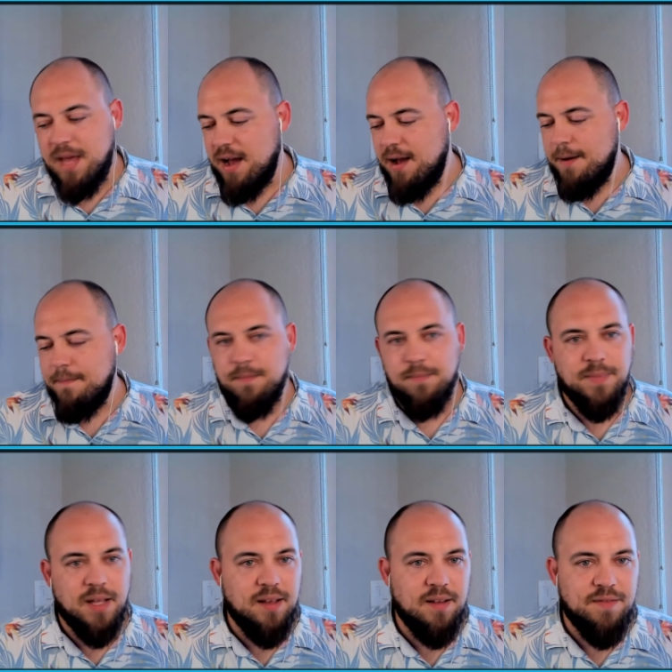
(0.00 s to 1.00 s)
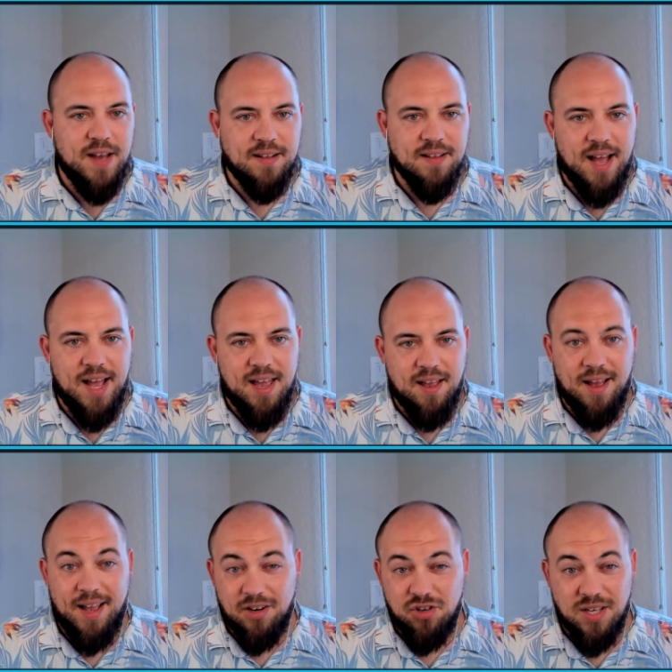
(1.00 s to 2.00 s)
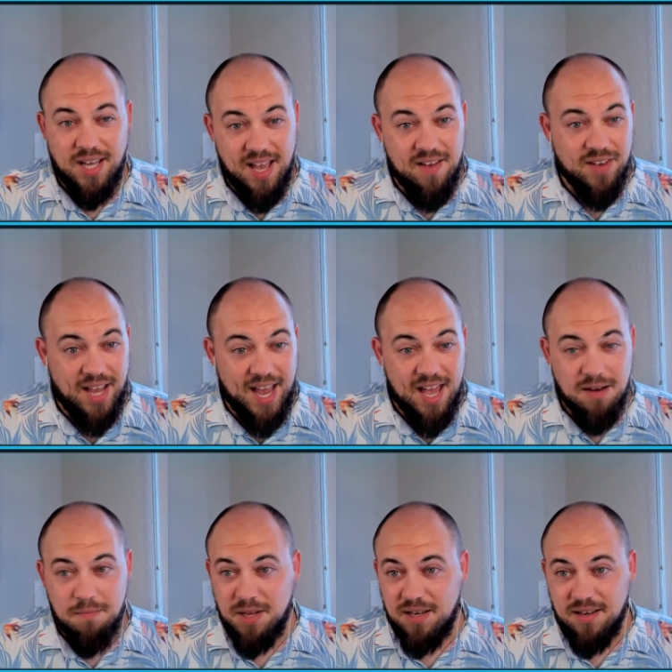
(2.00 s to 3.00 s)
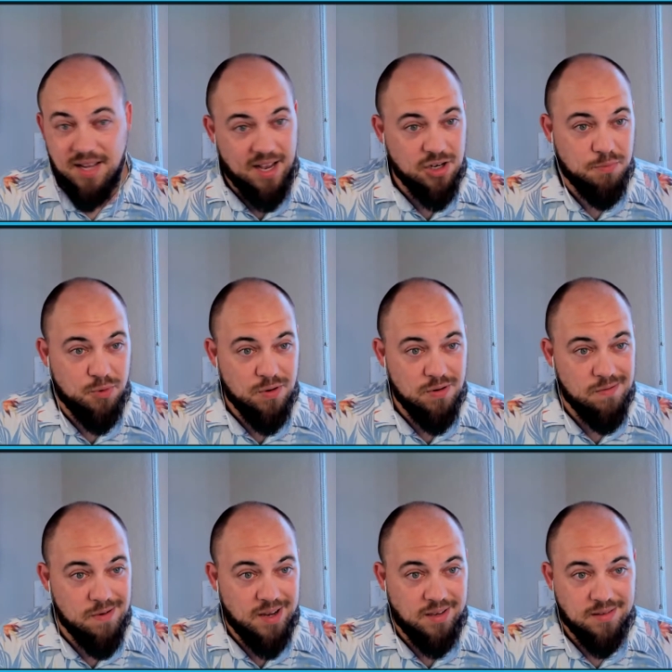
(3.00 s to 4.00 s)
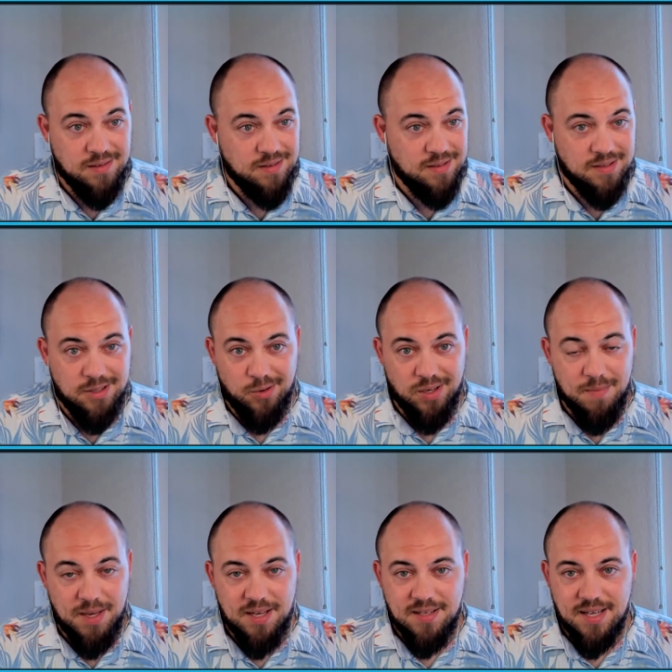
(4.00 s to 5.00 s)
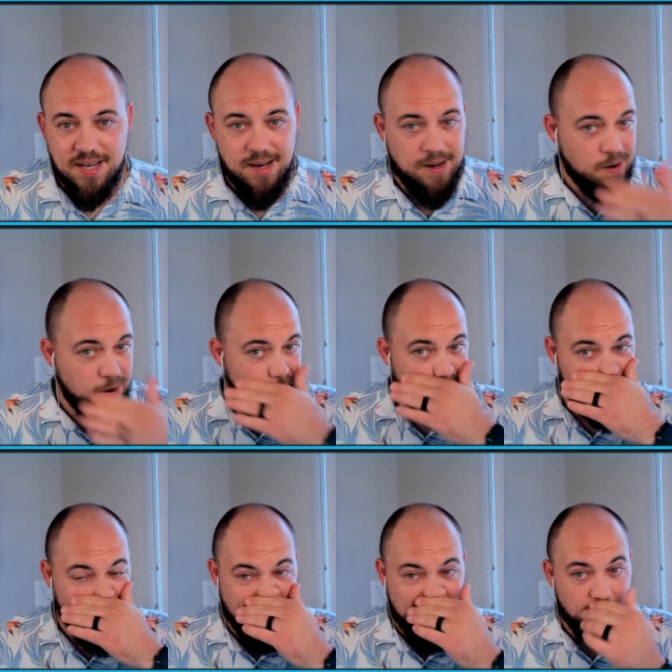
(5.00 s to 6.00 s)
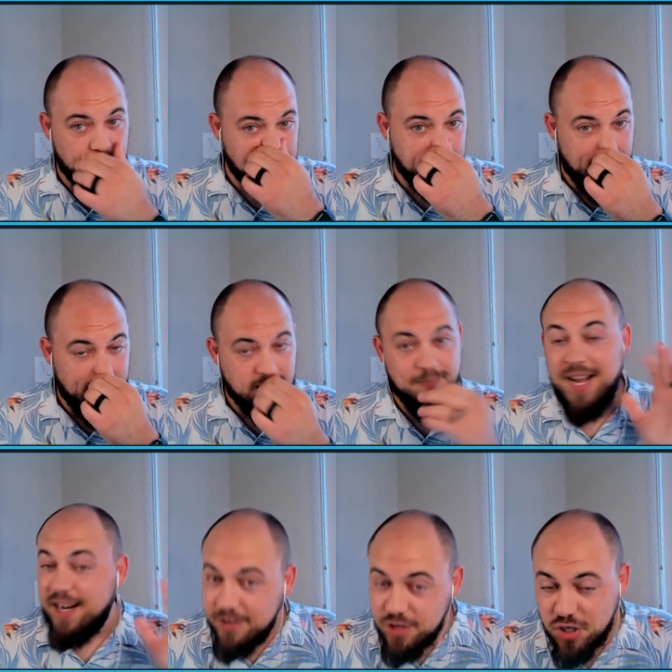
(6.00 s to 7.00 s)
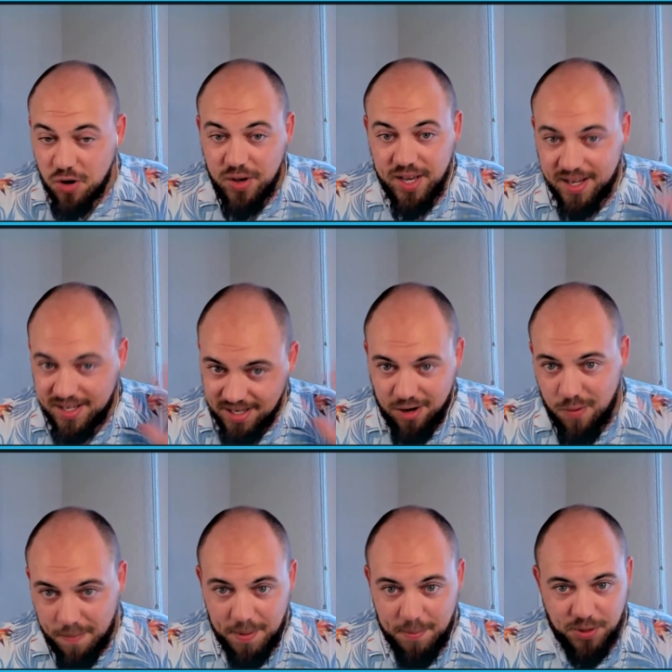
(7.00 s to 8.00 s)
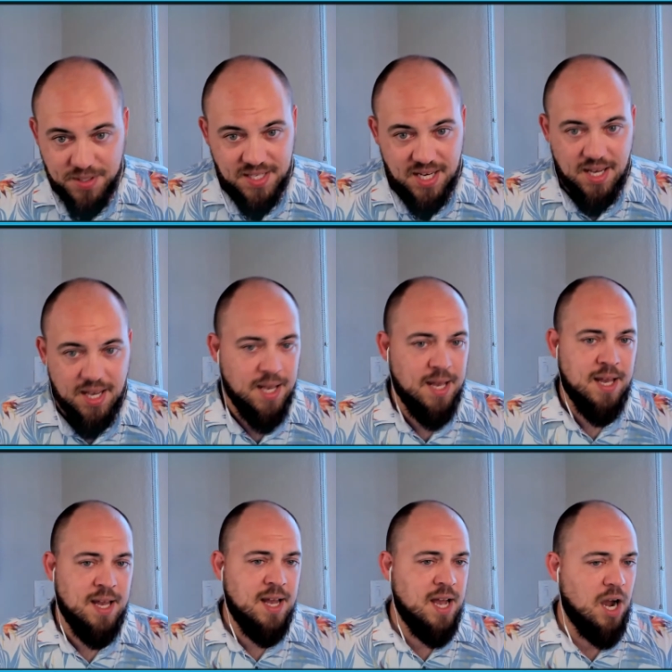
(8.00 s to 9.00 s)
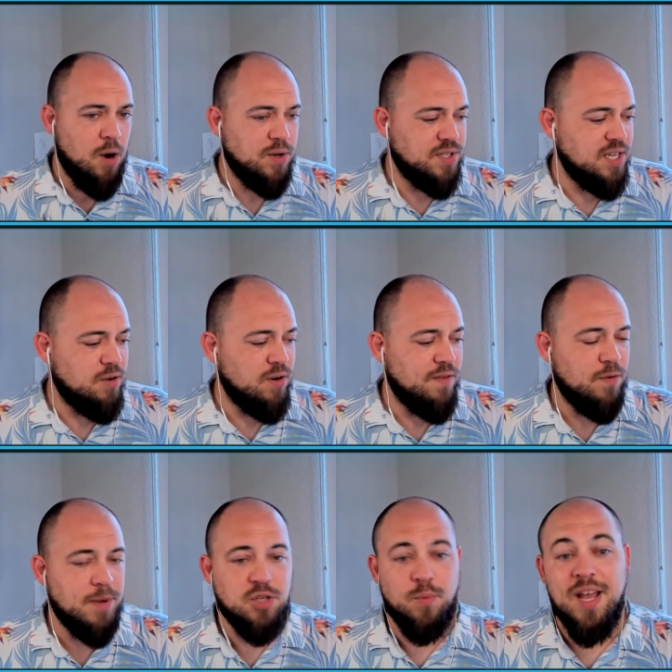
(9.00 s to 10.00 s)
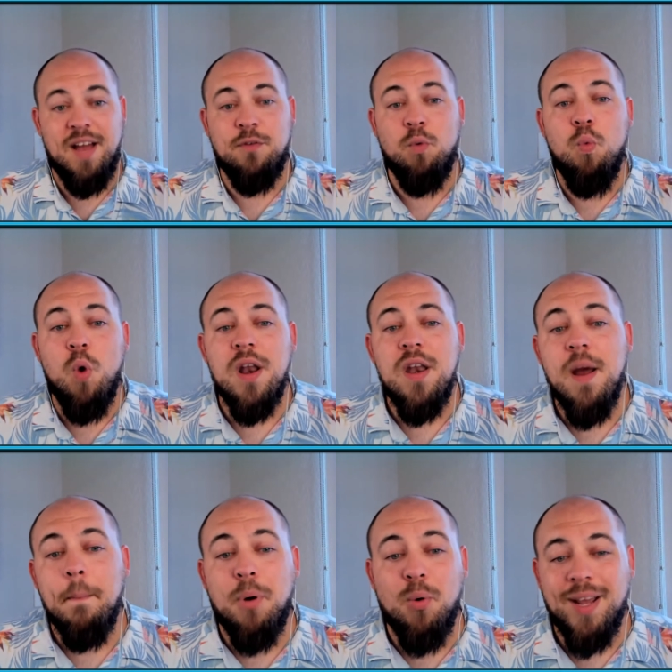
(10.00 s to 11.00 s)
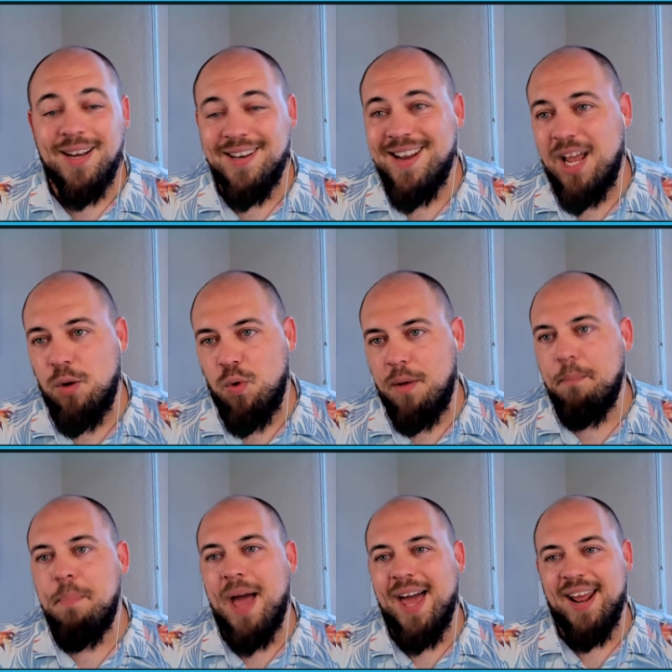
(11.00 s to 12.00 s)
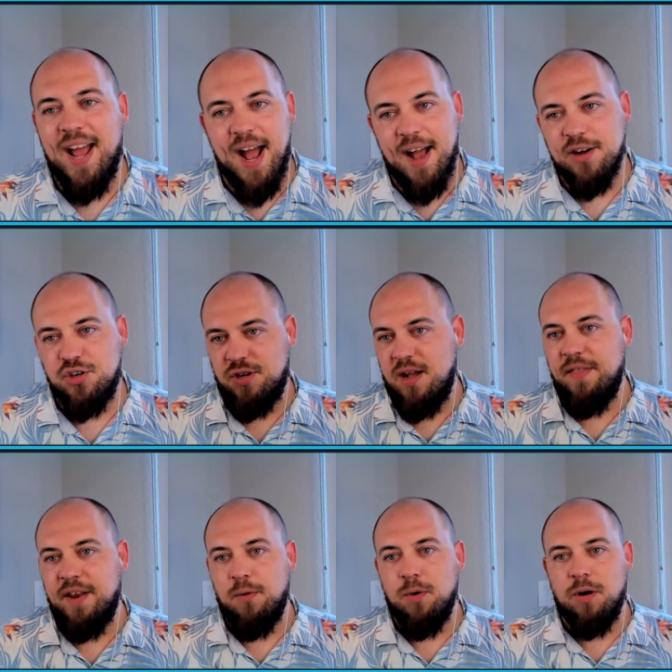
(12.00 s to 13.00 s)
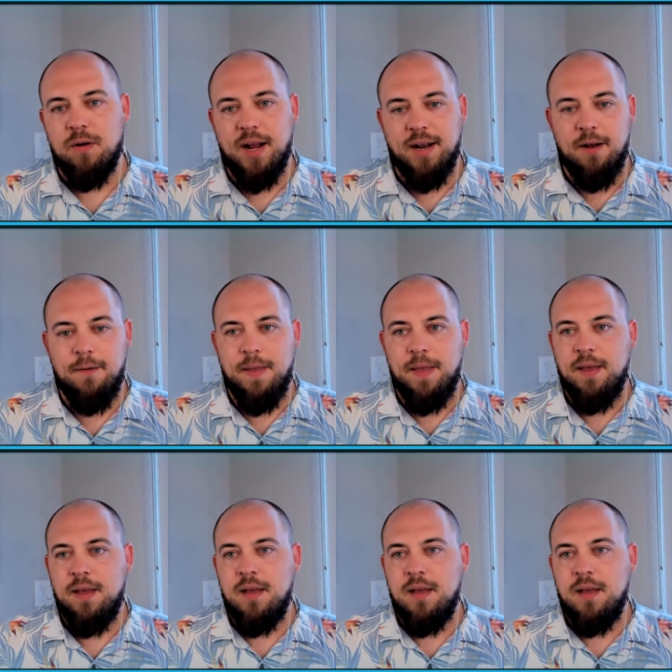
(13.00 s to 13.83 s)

In fact, I actually have admin dashboard rights. So give me a second here. I want to reload this page. I'm not going to show you because I don't want people to see our secret information. We have 1.91 petahash on the network right now.